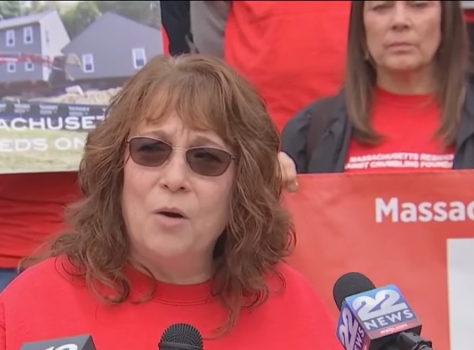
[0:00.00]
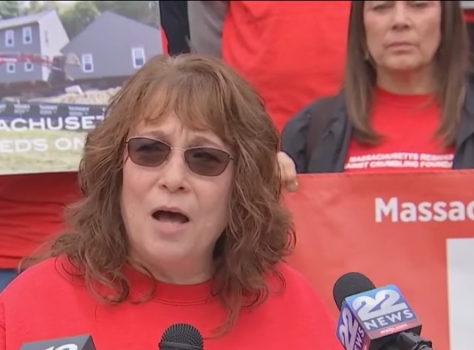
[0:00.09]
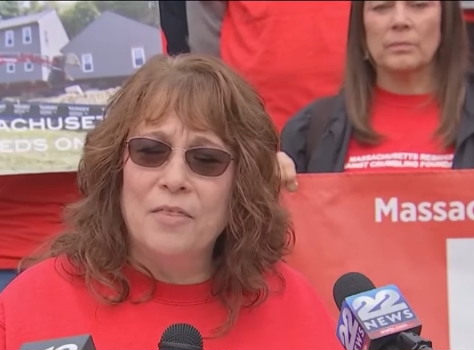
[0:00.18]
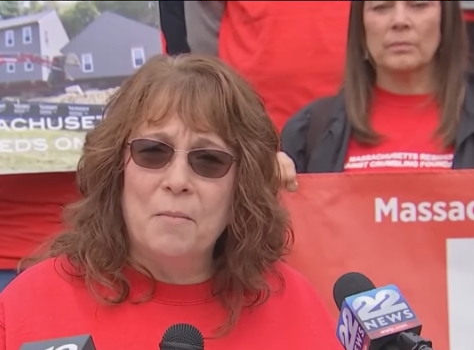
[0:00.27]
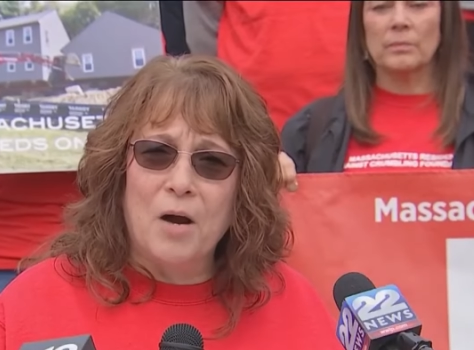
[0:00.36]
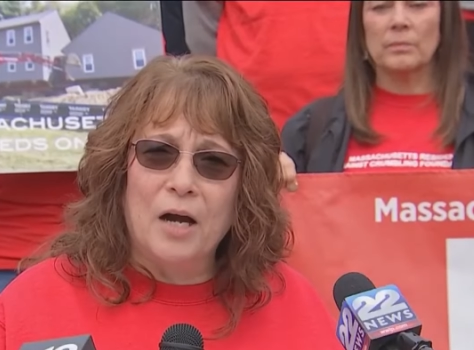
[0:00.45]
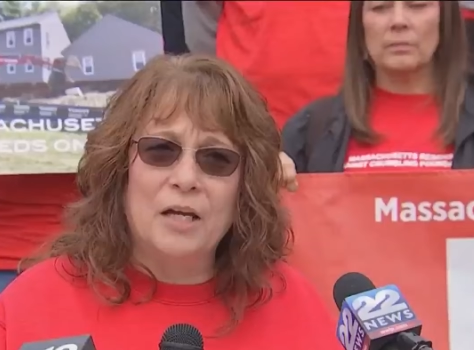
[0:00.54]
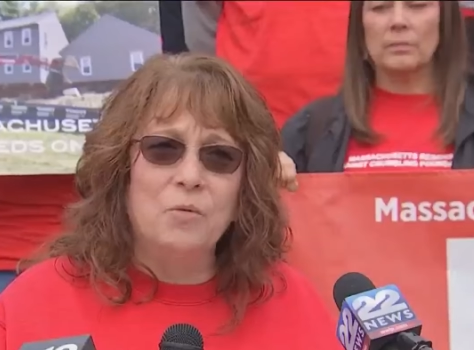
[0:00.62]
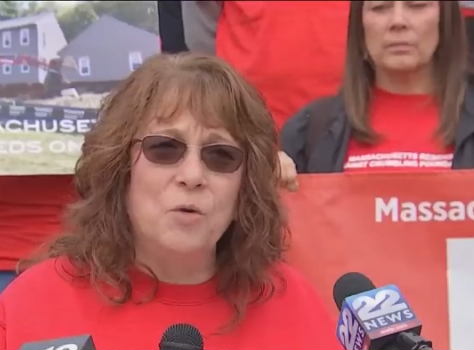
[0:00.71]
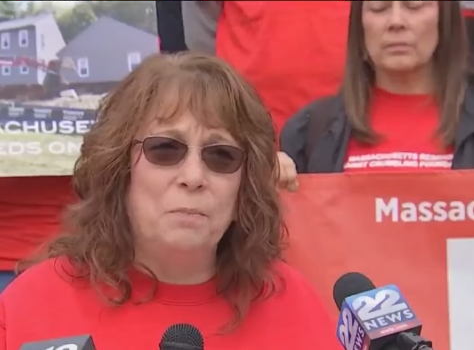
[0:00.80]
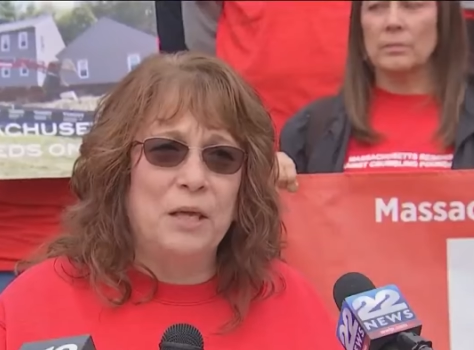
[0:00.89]
Speaker 1: on the
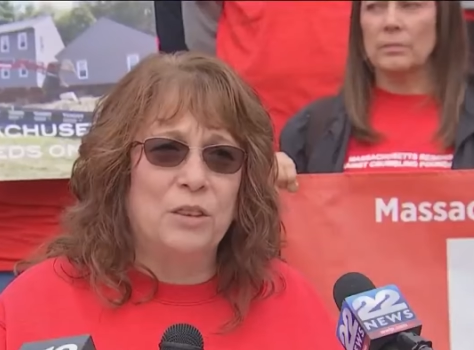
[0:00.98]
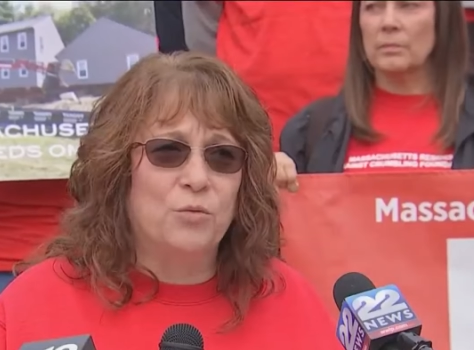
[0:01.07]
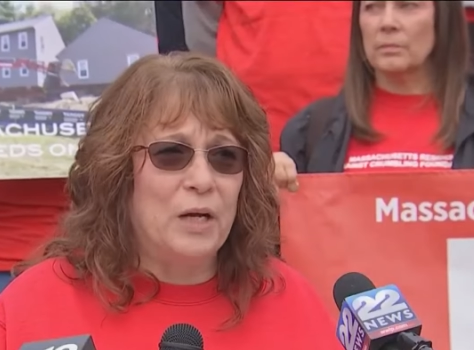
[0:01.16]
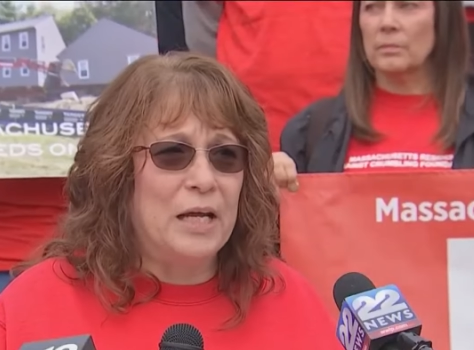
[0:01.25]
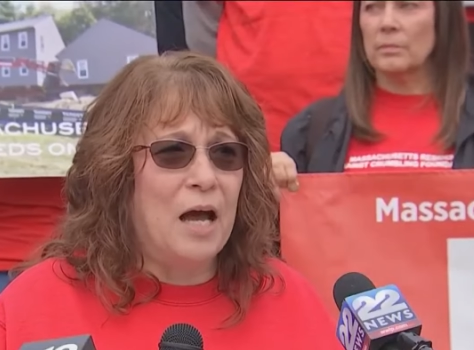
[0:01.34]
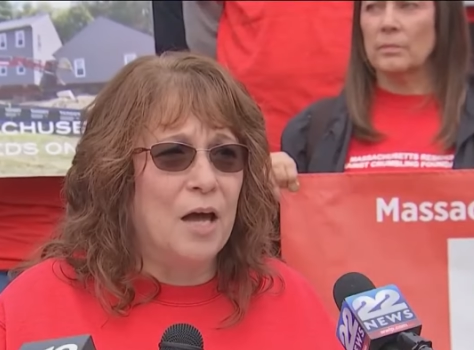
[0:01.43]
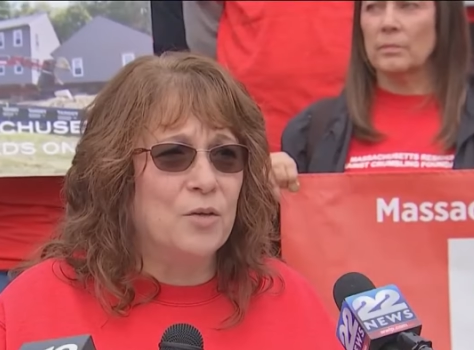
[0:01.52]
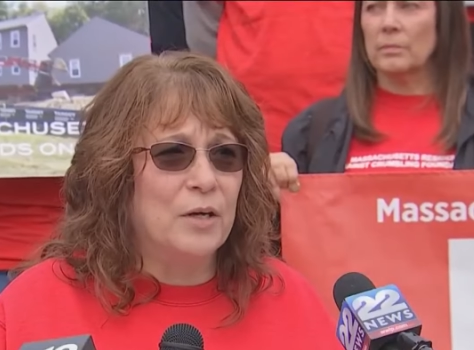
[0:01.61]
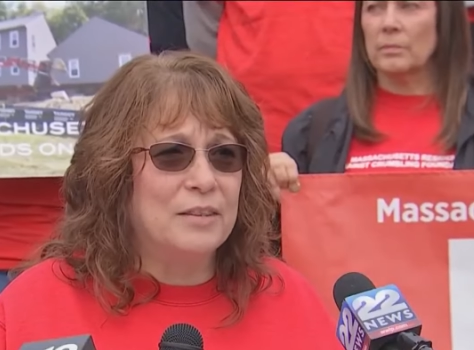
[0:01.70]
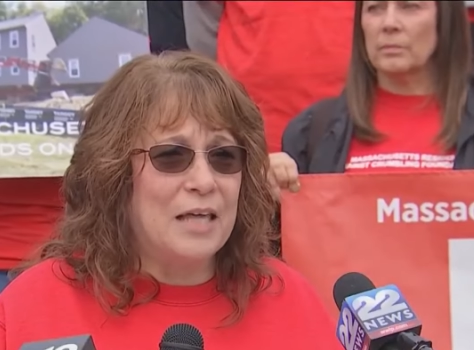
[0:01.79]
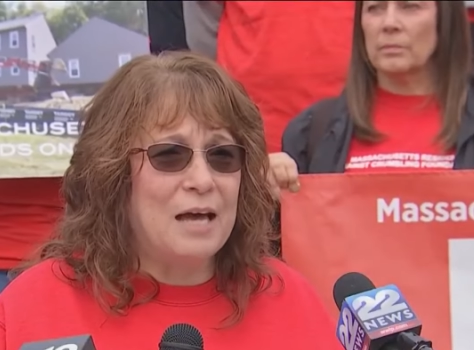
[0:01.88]
market would be
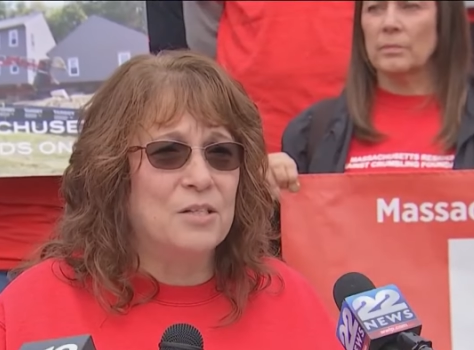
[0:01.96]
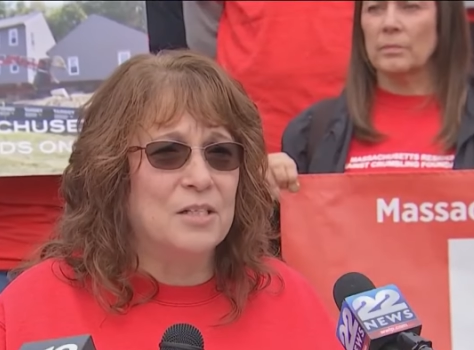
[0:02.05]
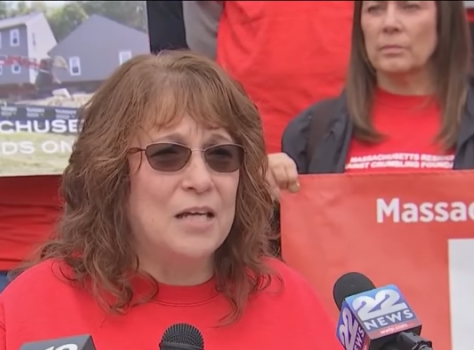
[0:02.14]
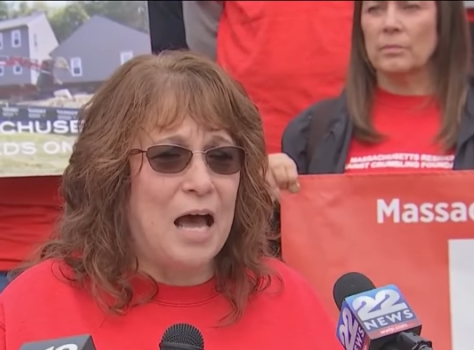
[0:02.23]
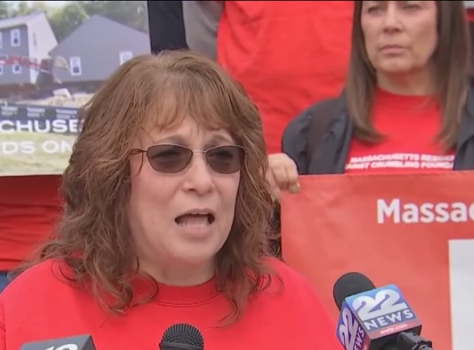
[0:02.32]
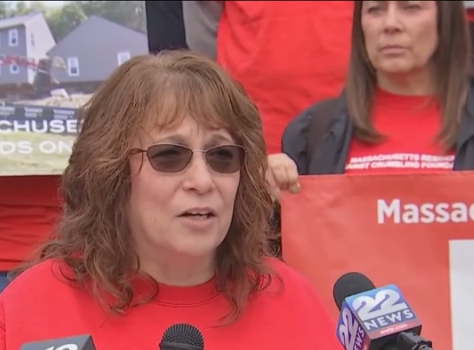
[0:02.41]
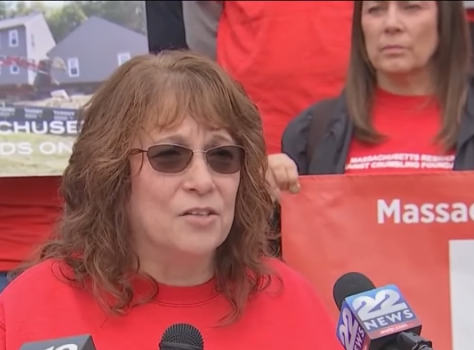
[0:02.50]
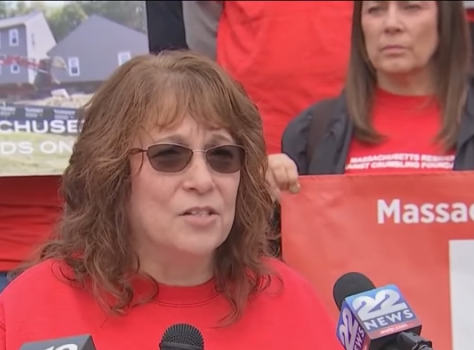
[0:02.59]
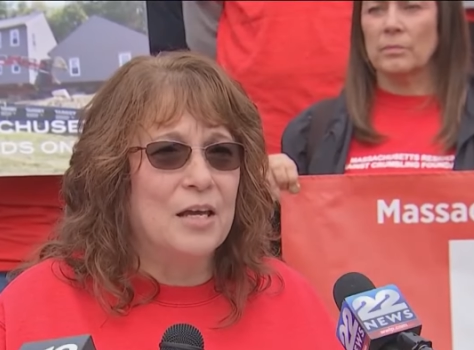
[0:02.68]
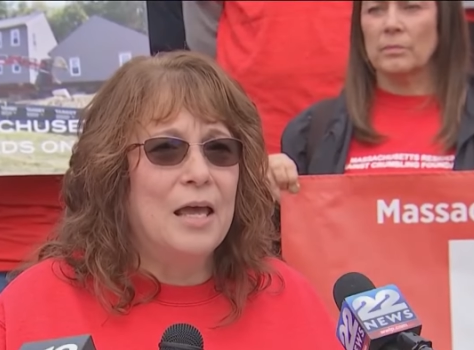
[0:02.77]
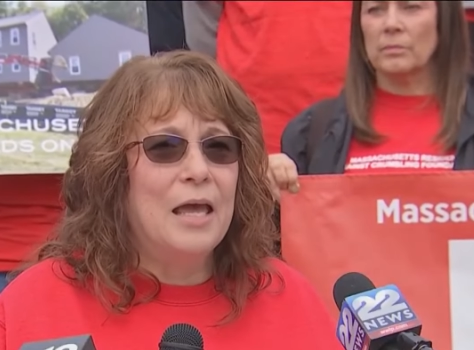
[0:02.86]

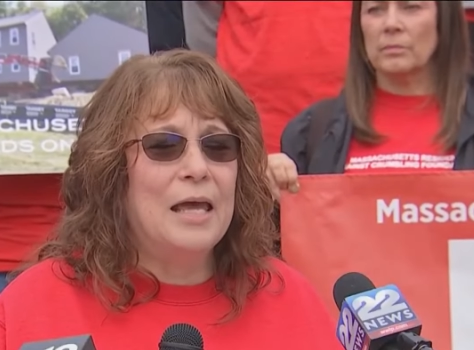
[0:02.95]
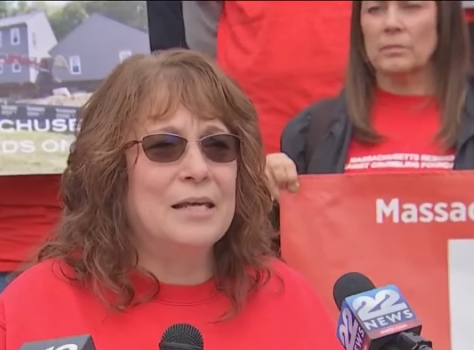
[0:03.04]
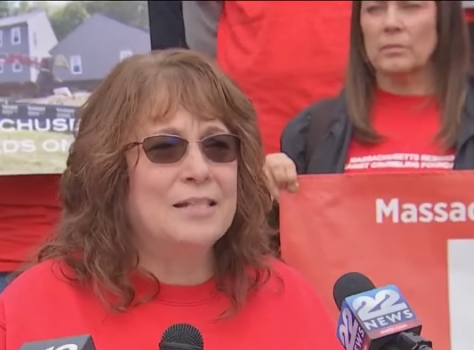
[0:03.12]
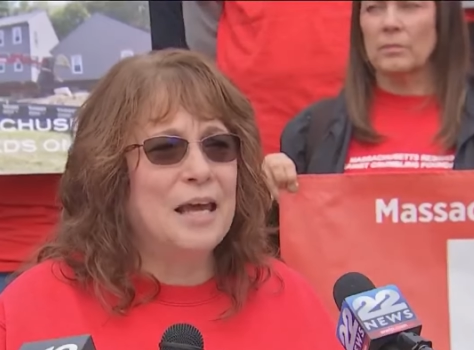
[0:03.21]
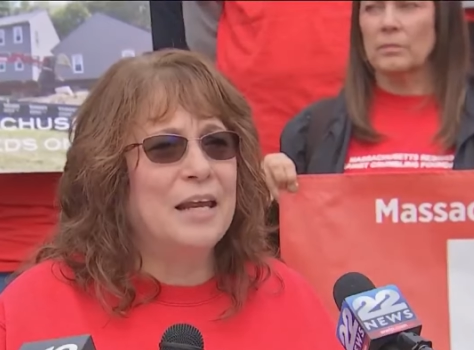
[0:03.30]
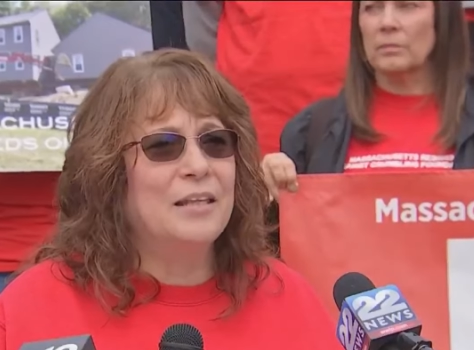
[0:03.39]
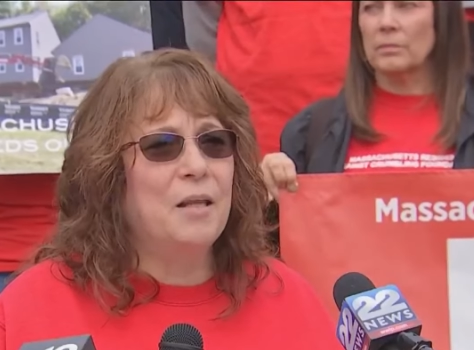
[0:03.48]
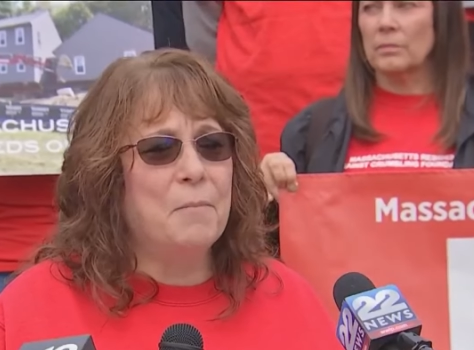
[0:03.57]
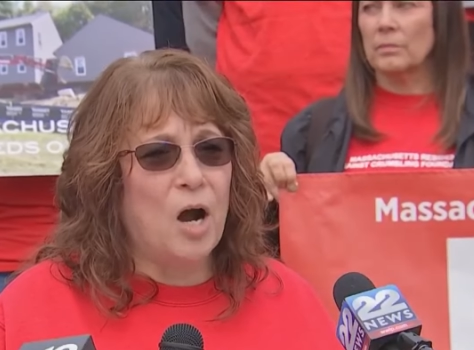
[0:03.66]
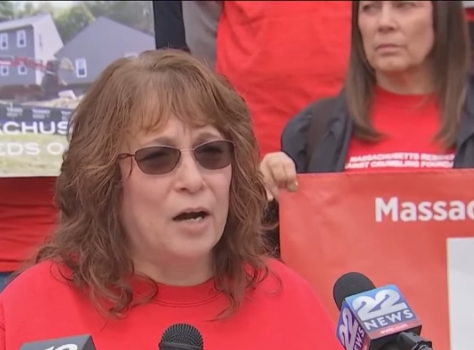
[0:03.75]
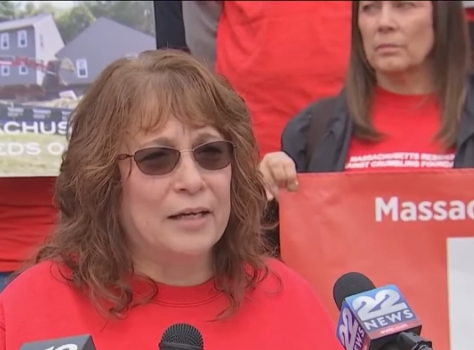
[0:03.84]
$300,000. It is hitting the
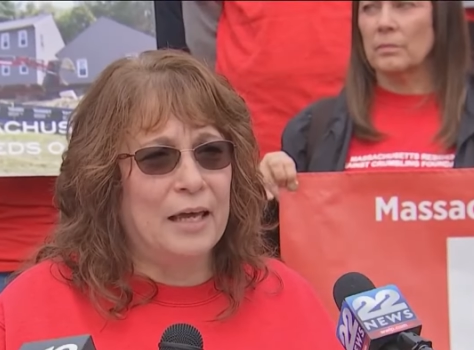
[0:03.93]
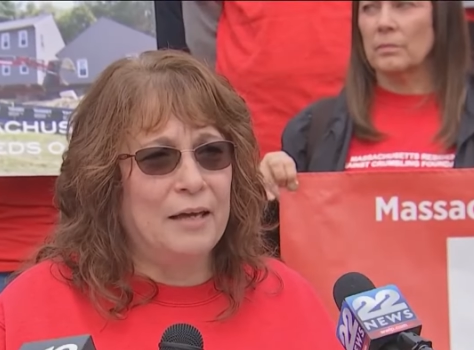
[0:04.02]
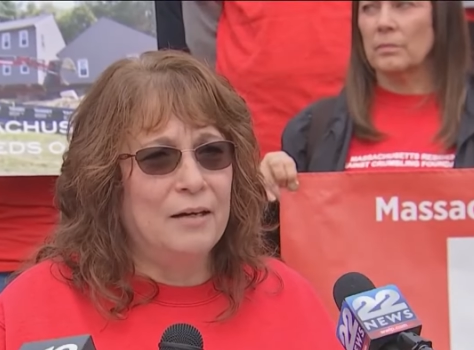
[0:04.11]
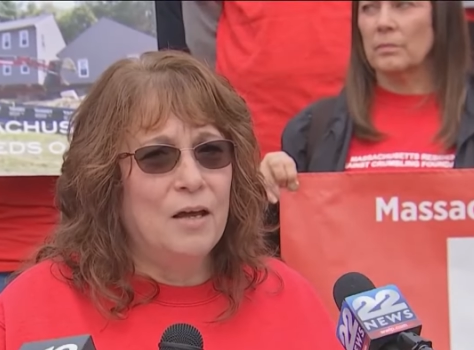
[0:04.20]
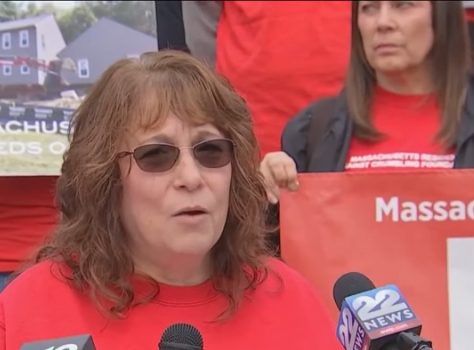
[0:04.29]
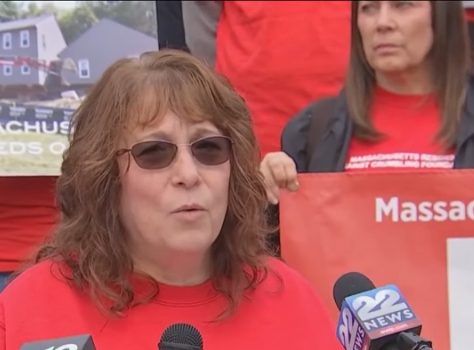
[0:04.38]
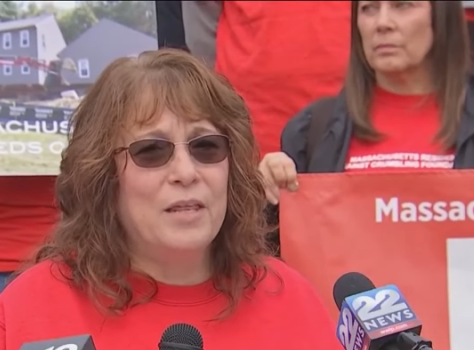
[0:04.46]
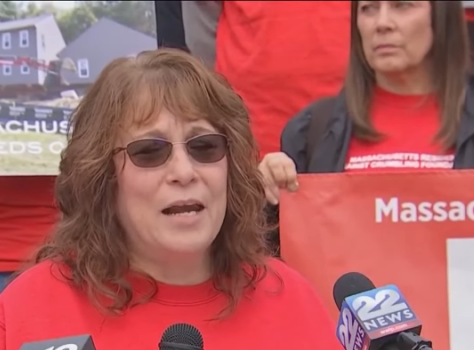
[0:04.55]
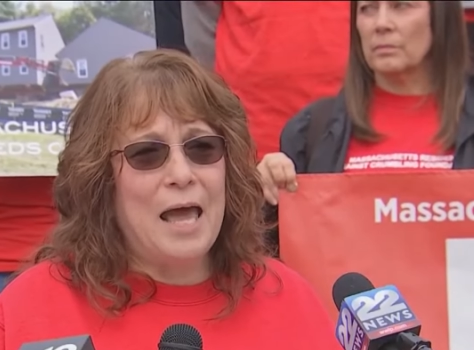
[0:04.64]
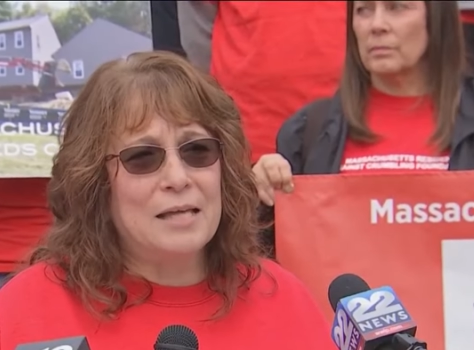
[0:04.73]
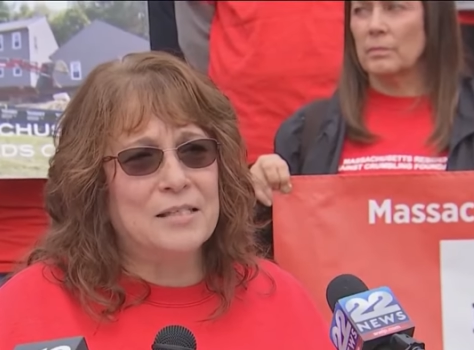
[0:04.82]
market with
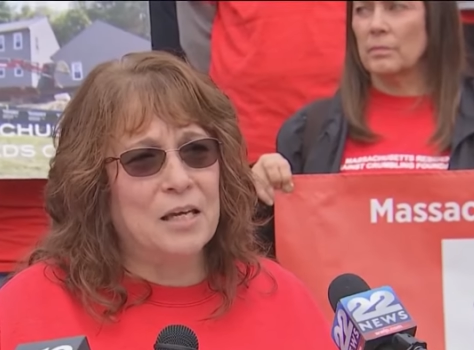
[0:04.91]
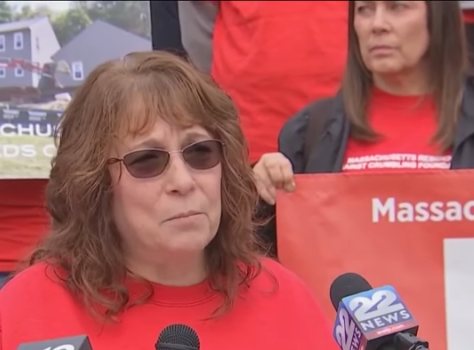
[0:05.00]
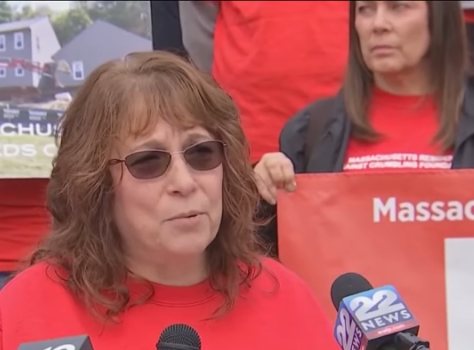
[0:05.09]
an asking